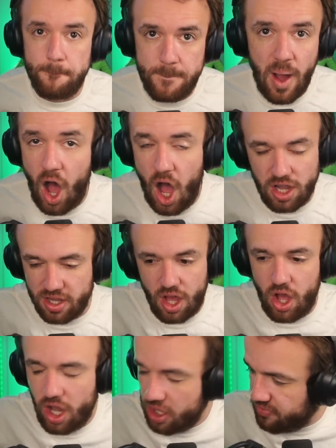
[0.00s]

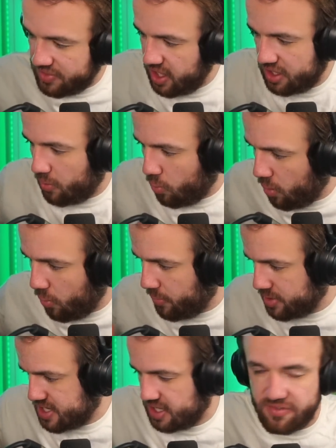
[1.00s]
All of the what
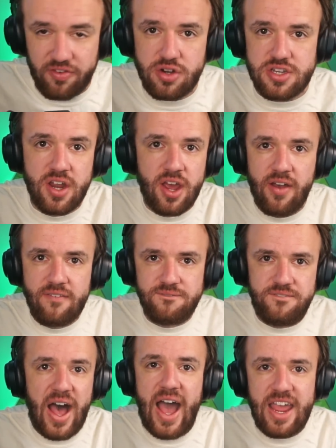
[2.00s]
was that? The first
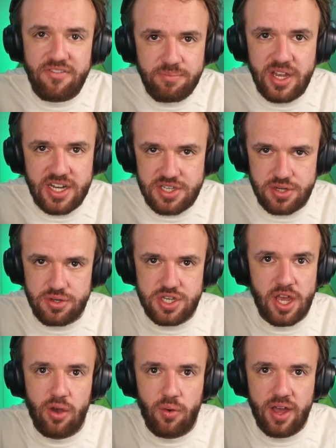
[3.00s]
5 minutes or
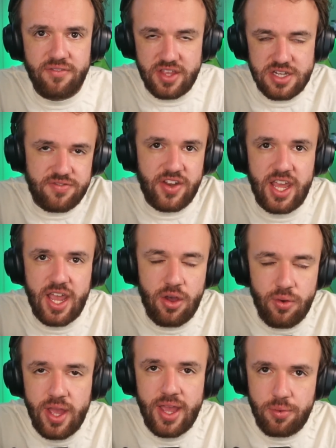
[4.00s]
so of this video
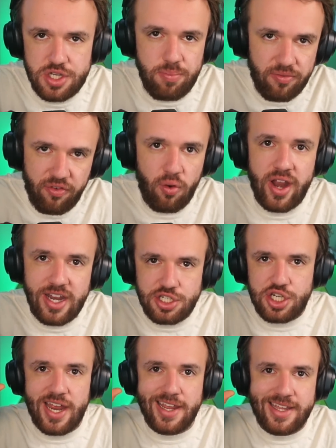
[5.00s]
was before a
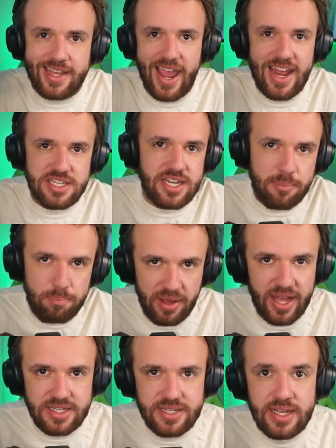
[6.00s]
gigantic
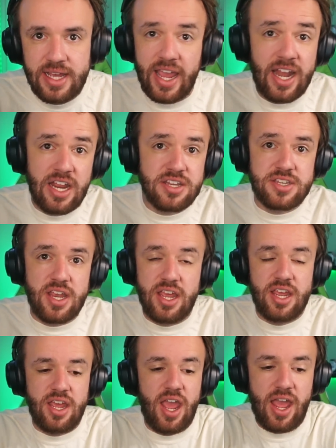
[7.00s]
but. And
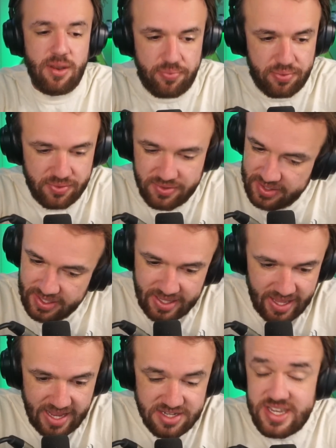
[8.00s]

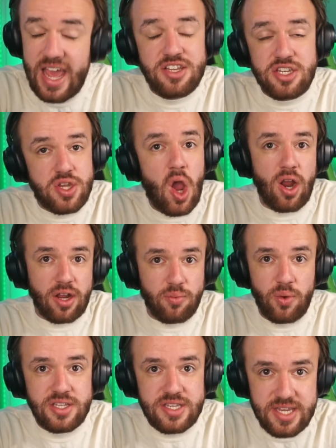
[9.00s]
as Ned Stark
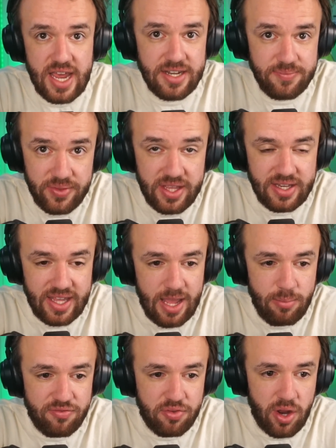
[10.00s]
once said in Game
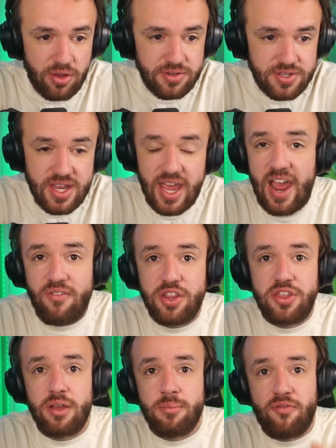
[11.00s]
of Thrones,
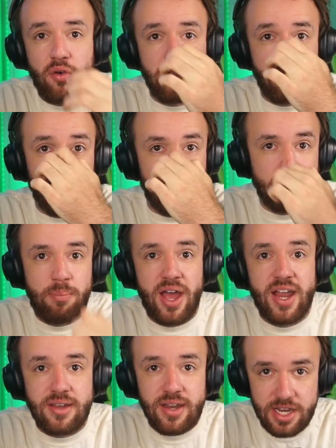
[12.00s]
everything before the word
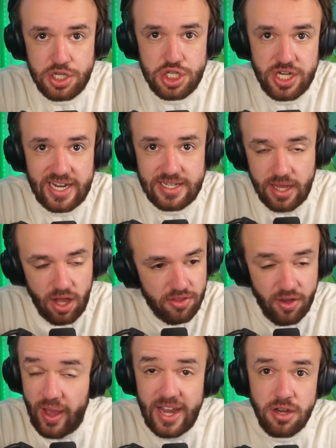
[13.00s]
but is shit.
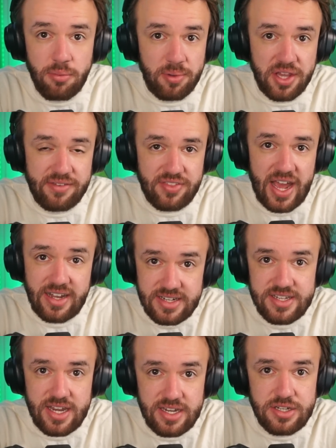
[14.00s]
Although I don't believe that because
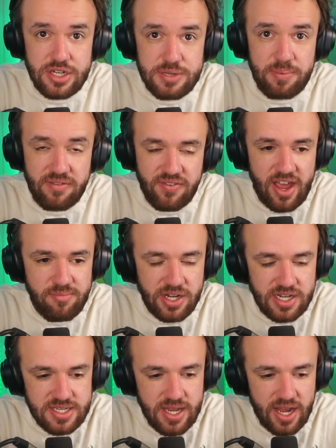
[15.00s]
I did just spend 5
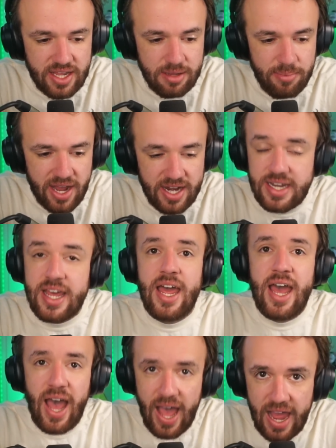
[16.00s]
minutes talking about it.
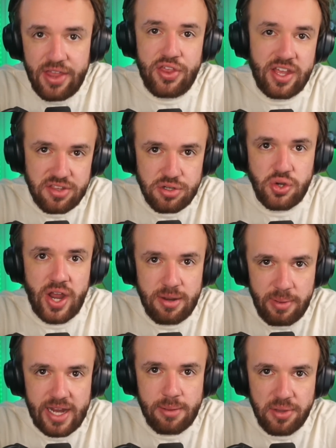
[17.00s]
I think they're trying to
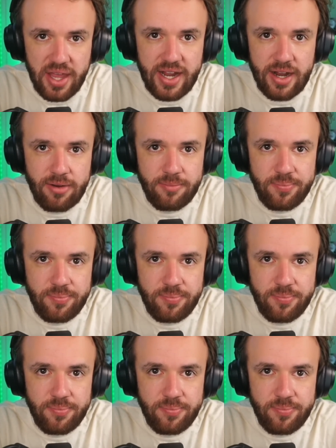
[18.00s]
make a play here.